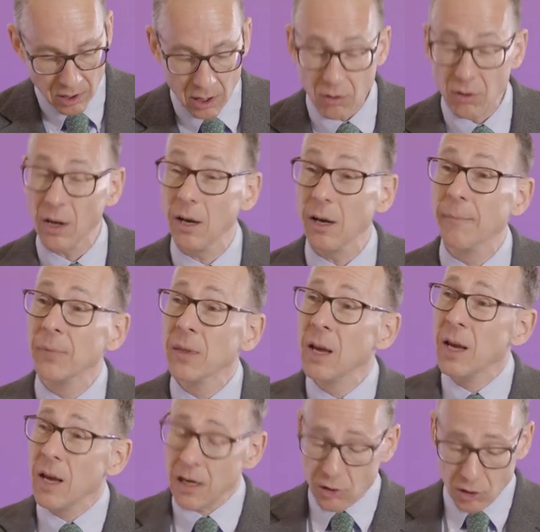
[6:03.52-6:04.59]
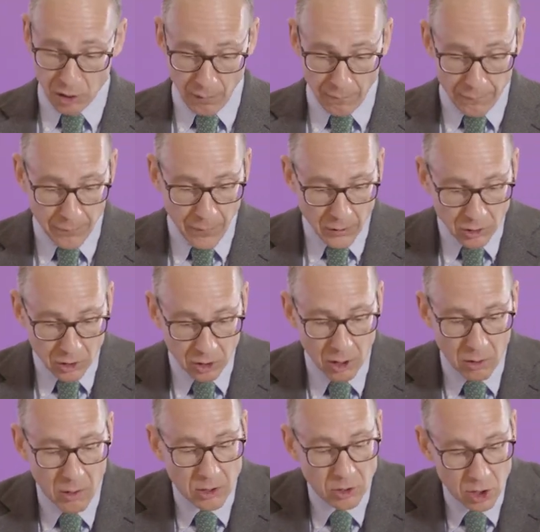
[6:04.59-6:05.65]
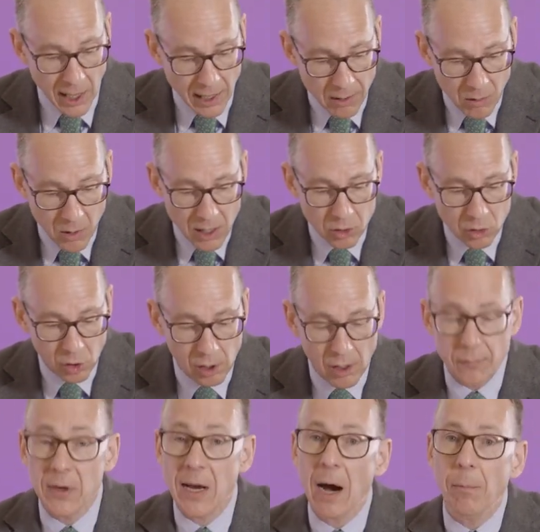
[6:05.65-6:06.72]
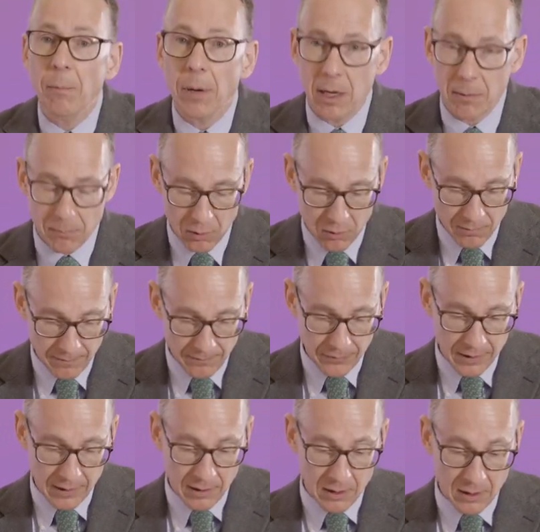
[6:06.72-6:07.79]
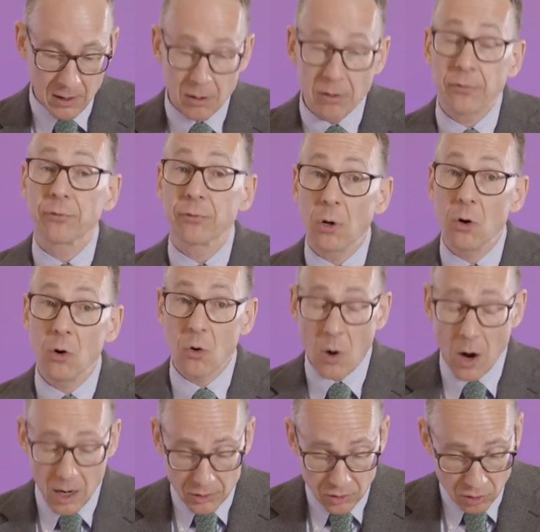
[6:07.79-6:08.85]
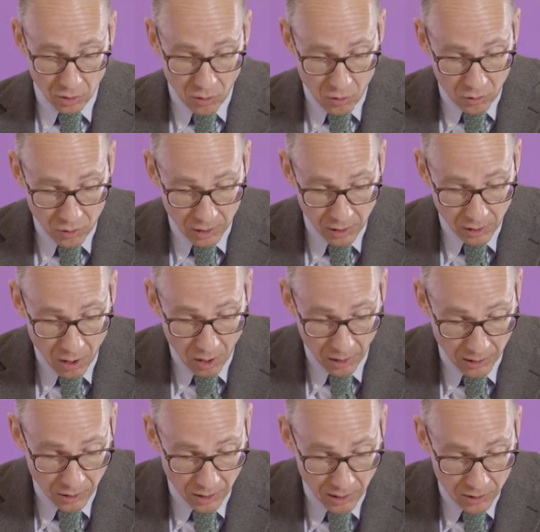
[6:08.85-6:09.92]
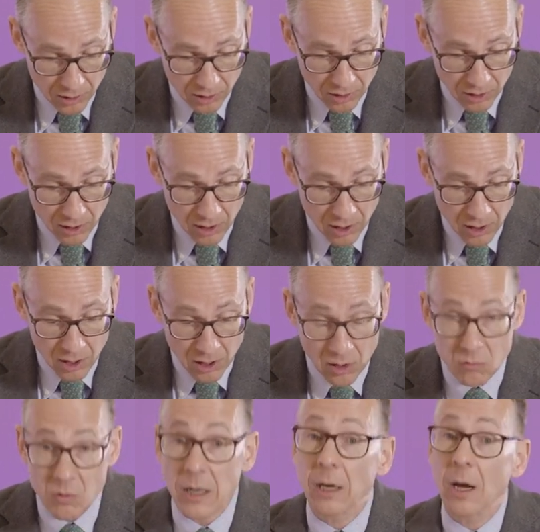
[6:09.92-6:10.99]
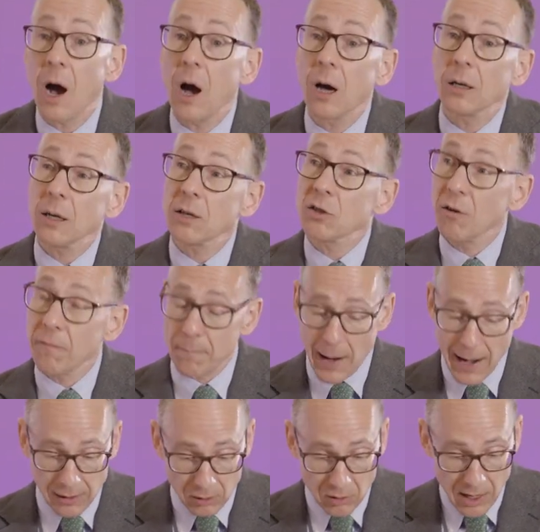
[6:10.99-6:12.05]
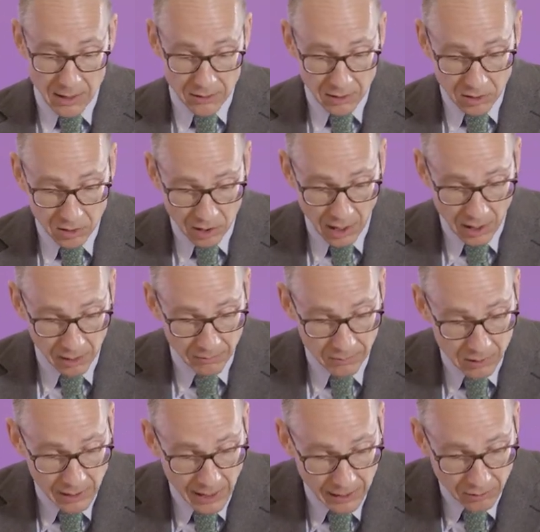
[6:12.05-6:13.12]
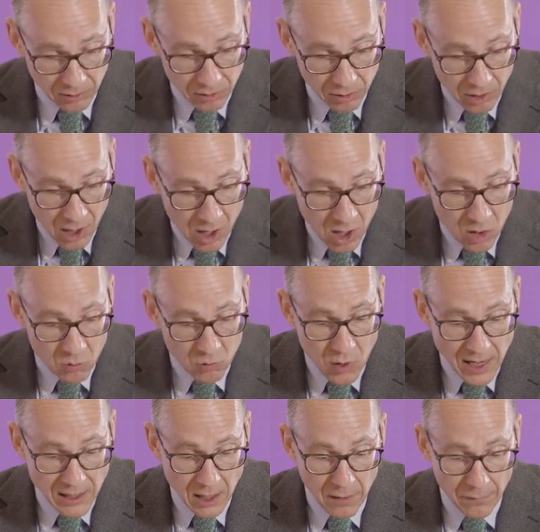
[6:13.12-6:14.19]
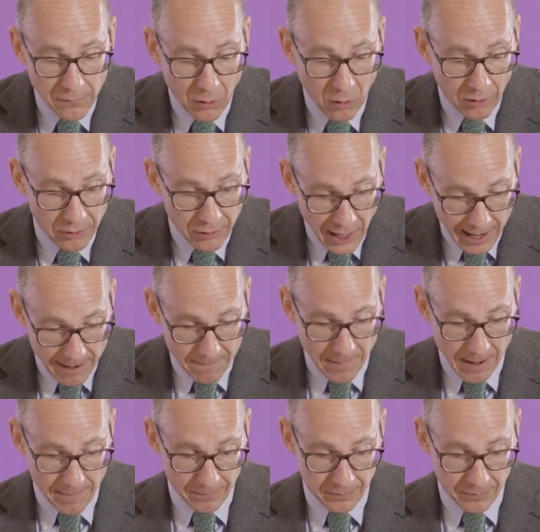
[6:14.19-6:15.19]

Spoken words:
Union is to foster a generation of young people through our schools and colleges, regardless of background and circumstance, ready for them